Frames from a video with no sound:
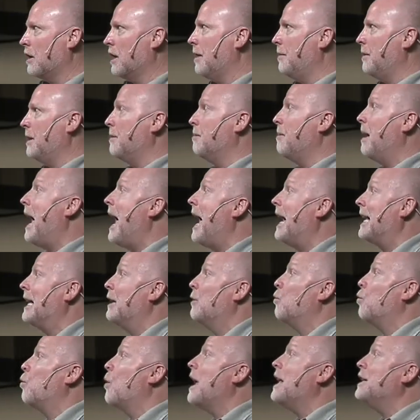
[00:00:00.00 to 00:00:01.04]
coming back
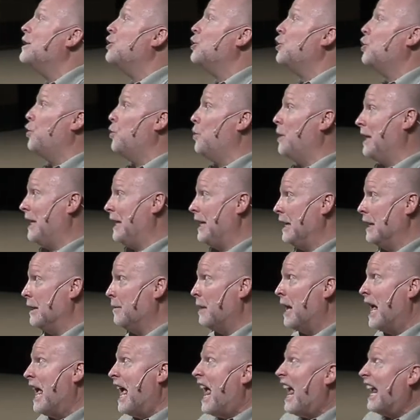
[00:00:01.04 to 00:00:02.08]
and rescuing him
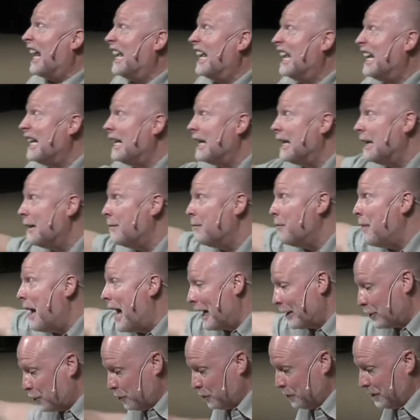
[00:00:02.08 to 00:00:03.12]
and getting him
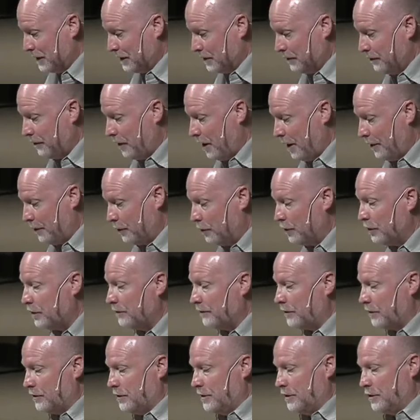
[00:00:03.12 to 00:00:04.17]
back to his father. Look at
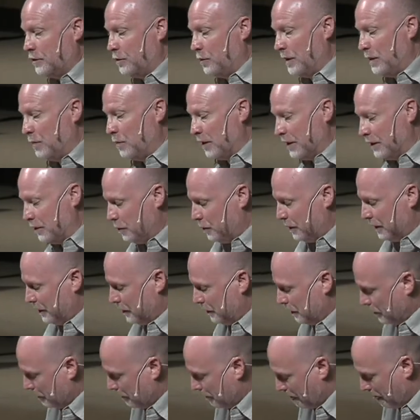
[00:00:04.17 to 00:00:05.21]
verses 21 and
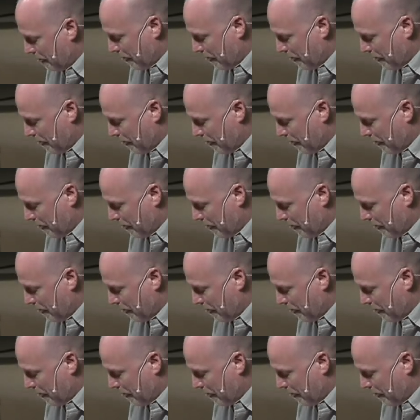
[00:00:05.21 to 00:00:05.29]
22.